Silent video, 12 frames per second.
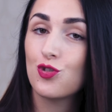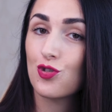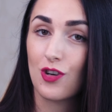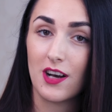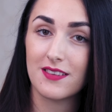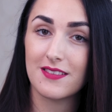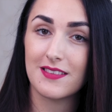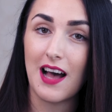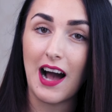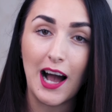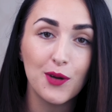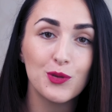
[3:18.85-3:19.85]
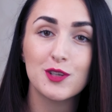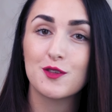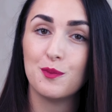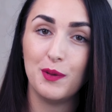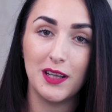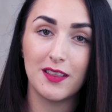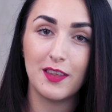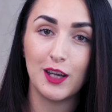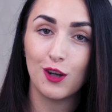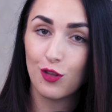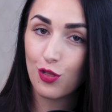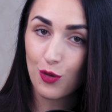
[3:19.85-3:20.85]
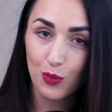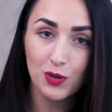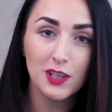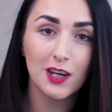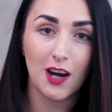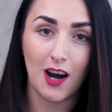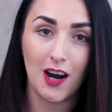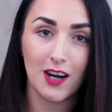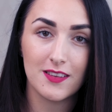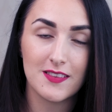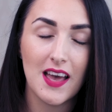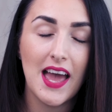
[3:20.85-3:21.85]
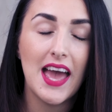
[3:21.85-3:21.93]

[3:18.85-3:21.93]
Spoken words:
trust I was building through the cards